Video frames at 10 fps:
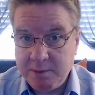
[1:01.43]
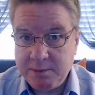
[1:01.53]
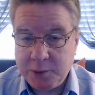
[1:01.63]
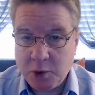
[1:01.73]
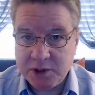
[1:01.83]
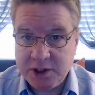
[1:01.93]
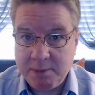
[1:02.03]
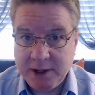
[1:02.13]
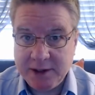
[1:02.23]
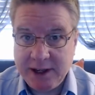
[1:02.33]
or
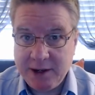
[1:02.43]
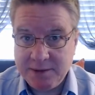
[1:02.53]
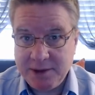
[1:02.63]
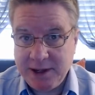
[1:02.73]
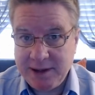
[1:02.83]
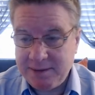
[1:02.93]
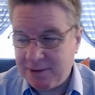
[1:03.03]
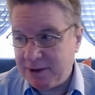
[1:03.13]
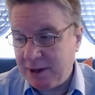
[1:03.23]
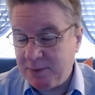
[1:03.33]
something they
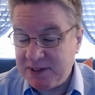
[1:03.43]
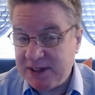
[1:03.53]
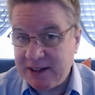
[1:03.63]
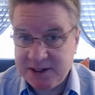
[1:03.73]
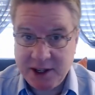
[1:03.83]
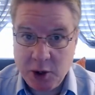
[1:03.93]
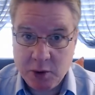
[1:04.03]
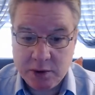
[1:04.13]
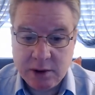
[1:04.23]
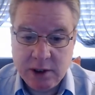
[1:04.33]
possess, they
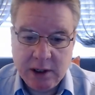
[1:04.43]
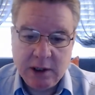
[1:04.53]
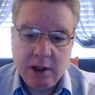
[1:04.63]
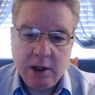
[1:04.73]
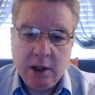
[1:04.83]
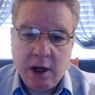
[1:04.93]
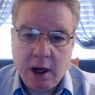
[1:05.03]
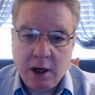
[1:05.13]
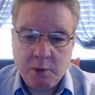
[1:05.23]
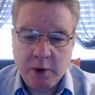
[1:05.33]
own,
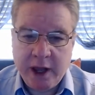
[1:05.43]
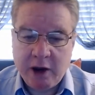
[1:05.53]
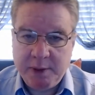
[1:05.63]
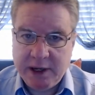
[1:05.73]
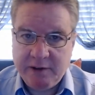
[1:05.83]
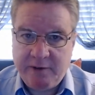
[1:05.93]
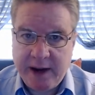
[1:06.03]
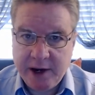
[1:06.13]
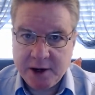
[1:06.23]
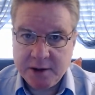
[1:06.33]
without being
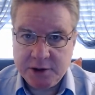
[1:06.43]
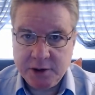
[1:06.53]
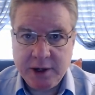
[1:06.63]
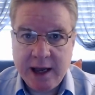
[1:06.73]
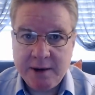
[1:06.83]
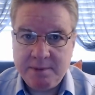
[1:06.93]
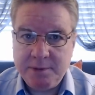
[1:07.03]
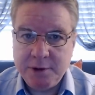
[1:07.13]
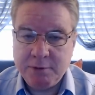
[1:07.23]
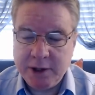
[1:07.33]
fair. So you
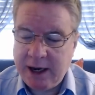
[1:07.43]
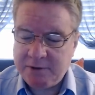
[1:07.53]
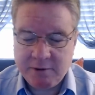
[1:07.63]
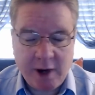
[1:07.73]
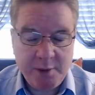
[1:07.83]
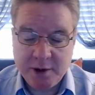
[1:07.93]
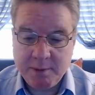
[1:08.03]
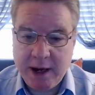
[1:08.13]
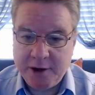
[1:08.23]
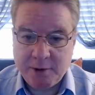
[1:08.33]
really have to wrap your
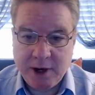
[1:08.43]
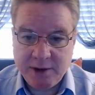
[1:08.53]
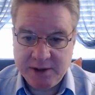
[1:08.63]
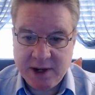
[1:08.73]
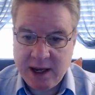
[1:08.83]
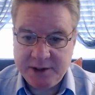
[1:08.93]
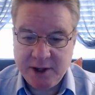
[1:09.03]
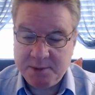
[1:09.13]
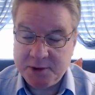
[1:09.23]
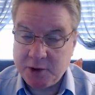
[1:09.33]
mind around these
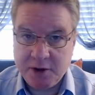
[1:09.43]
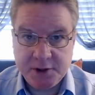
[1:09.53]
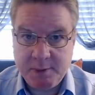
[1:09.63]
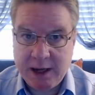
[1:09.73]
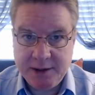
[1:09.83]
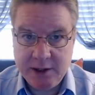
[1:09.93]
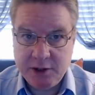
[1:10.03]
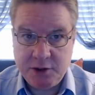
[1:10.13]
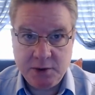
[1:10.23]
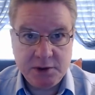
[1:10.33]
concepts in order to spot the
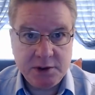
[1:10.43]
issues.